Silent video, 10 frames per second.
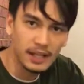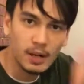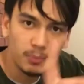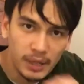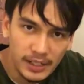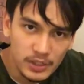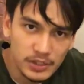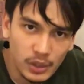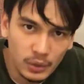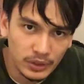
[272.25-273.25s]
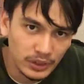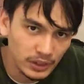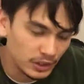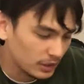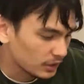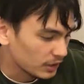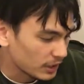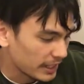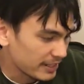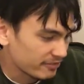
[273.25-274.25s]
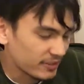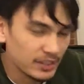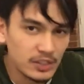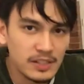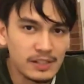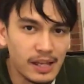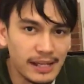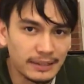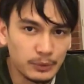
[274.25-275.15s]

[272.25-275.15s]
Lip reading: out by just holding it, I have found a slight